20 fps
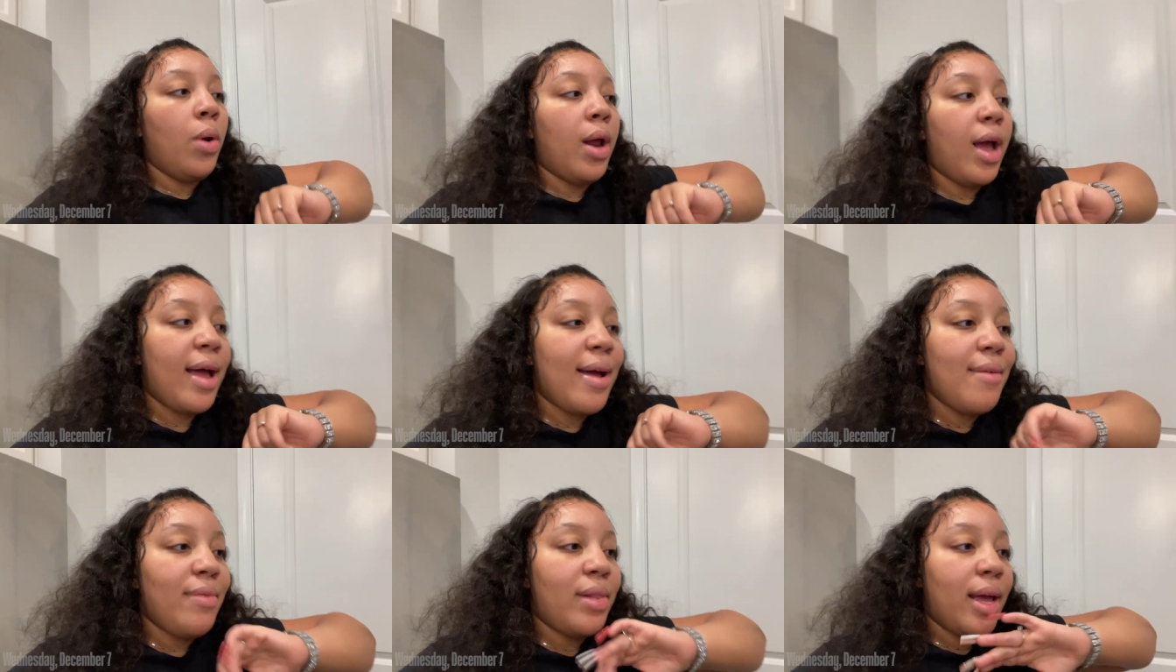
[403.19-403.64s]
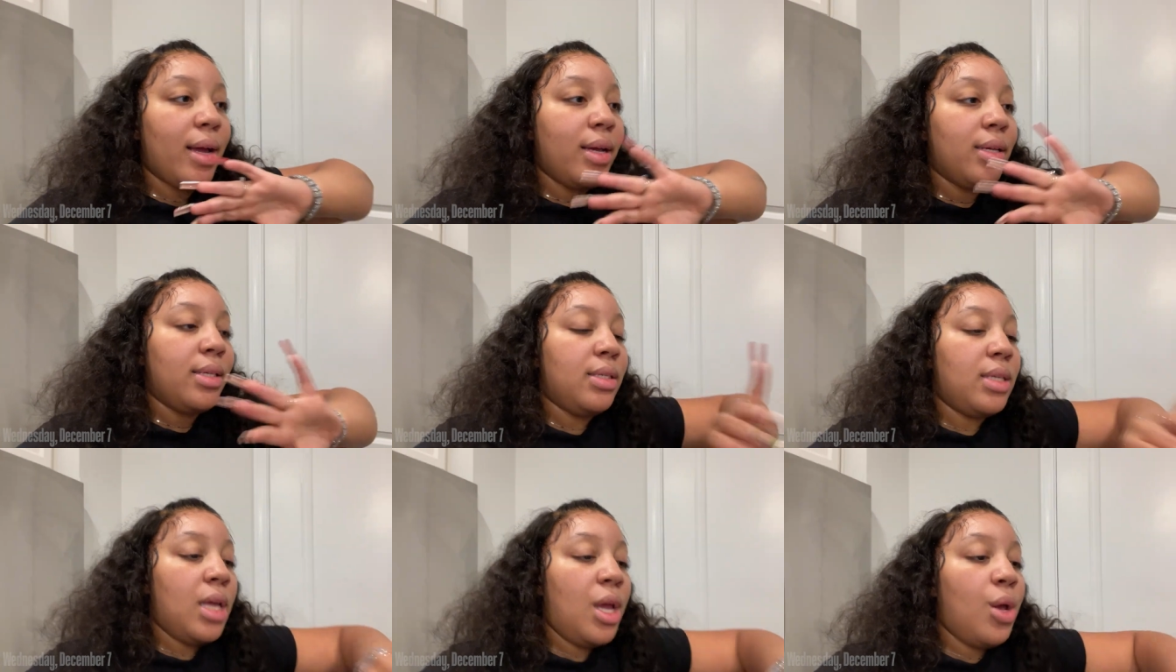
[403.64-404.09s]
I have like a
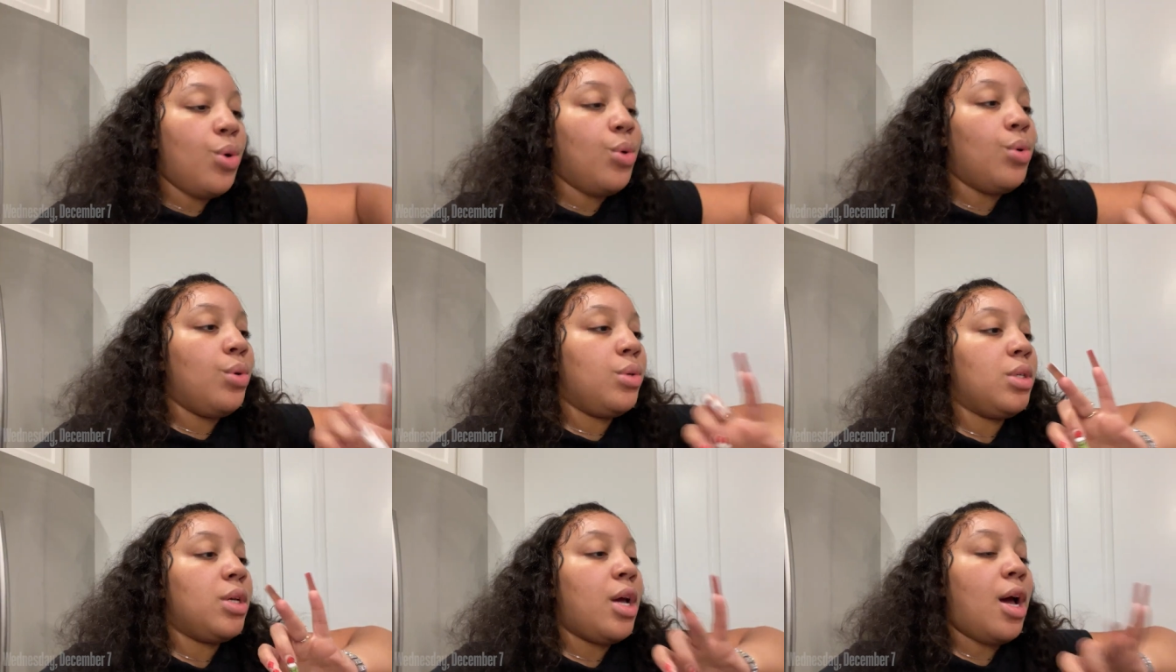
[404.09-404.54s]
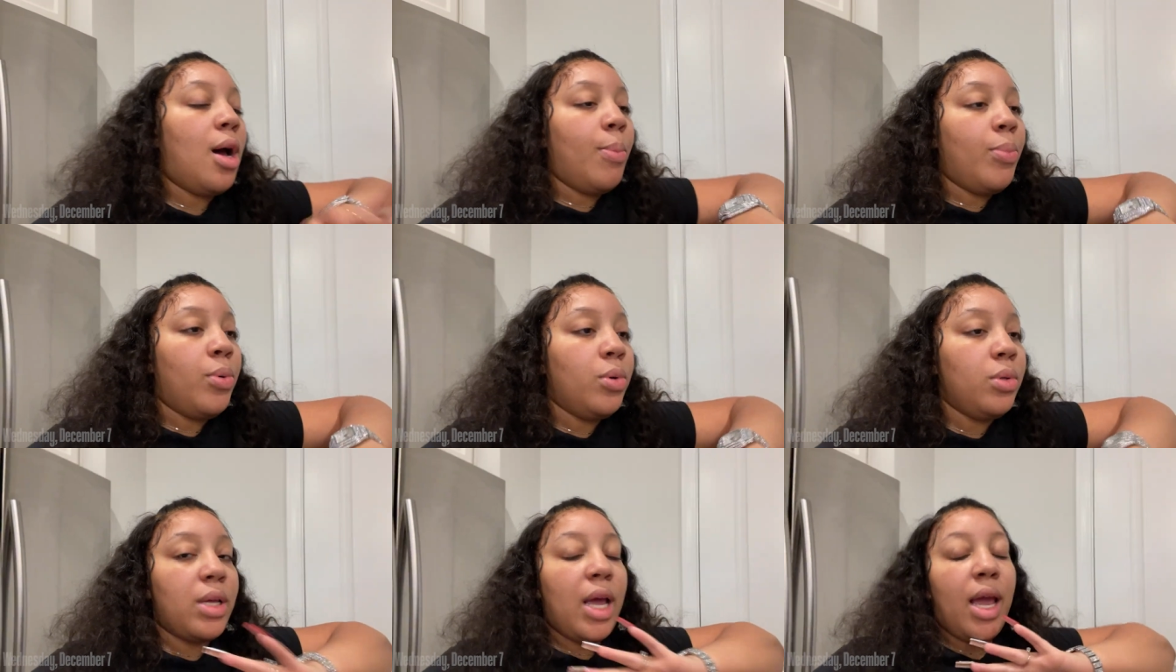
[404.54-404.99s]
singles,
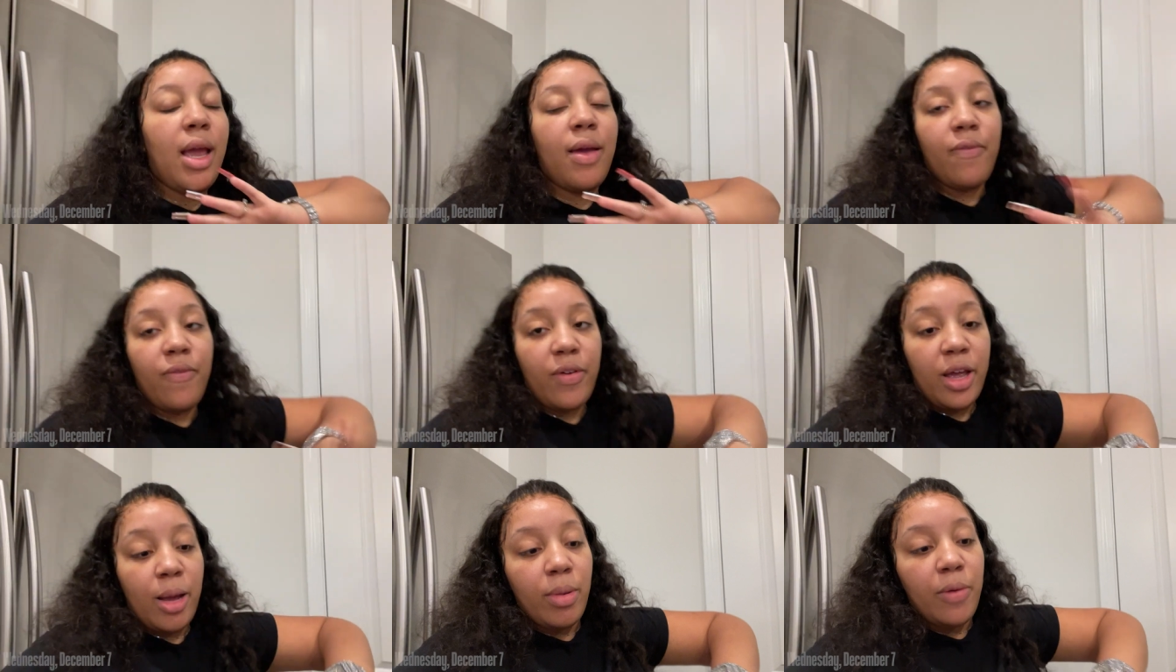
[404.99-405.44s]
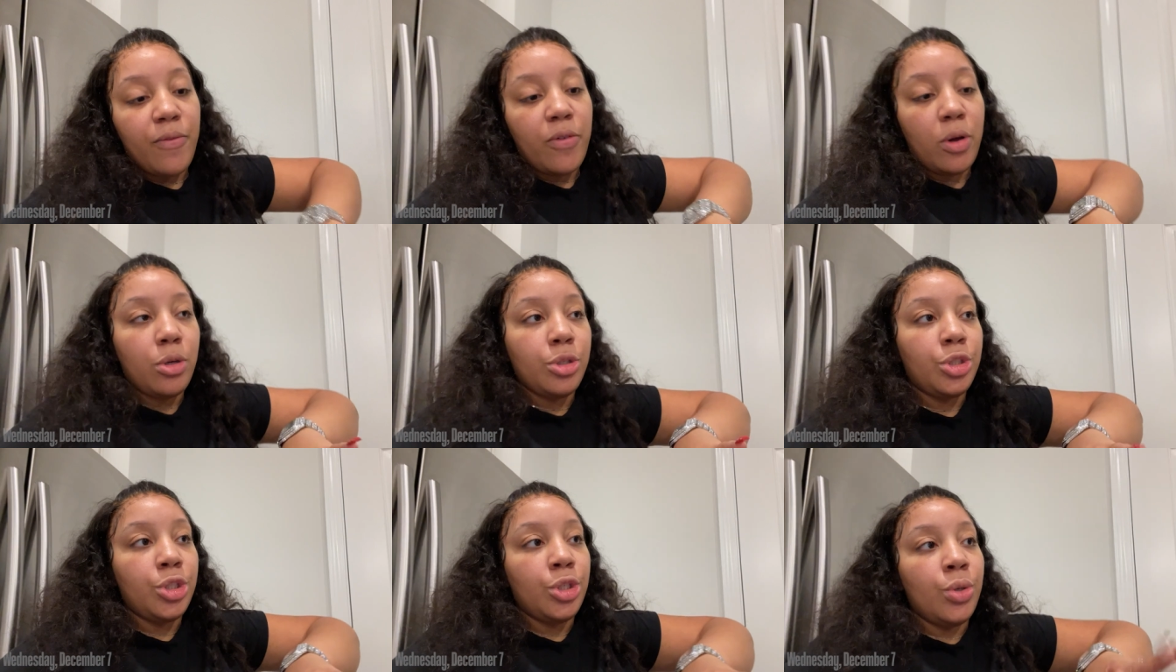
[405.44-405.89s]
couples, and family
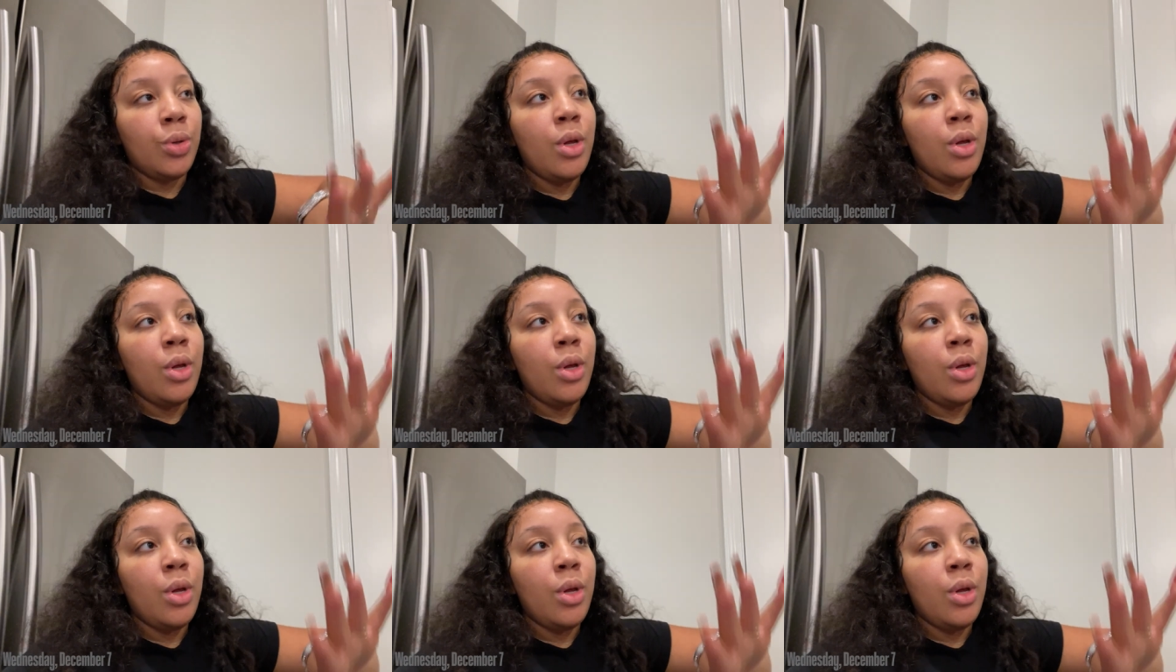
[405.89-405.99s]
photo shoot.